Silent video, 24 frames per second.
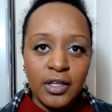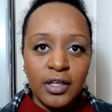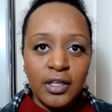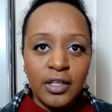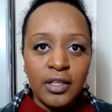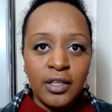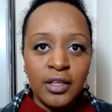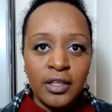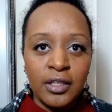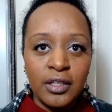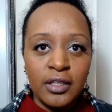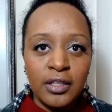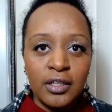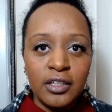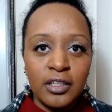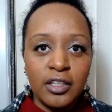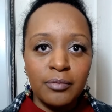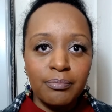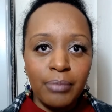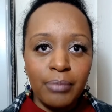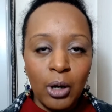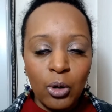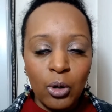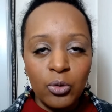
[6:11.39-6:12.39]
the
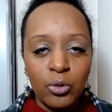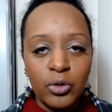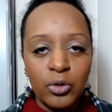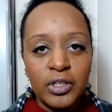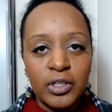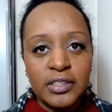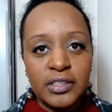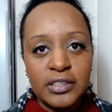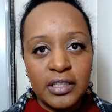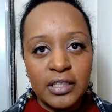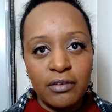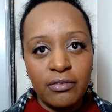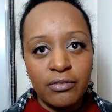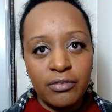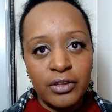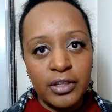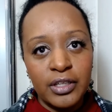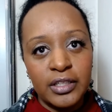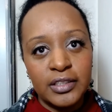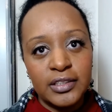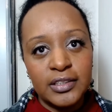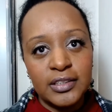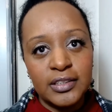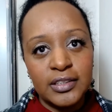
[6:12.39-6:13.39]
components of
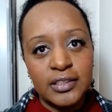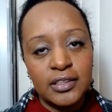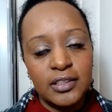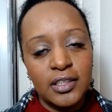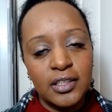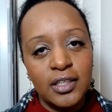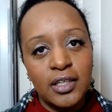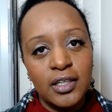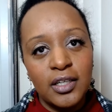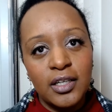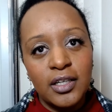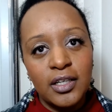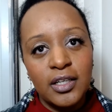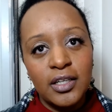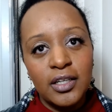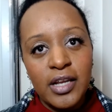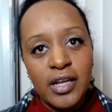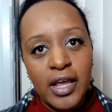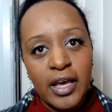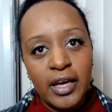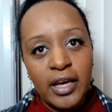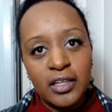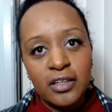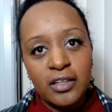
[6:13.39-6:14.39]
this
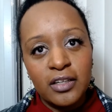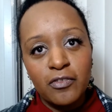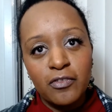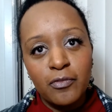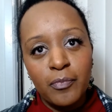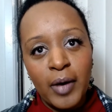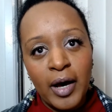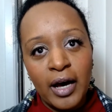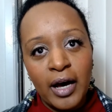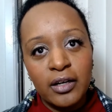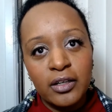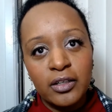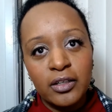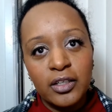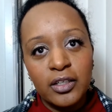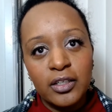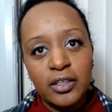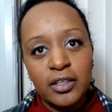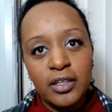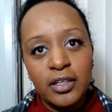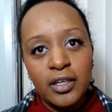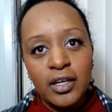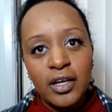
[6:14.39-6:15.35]
negative pattern.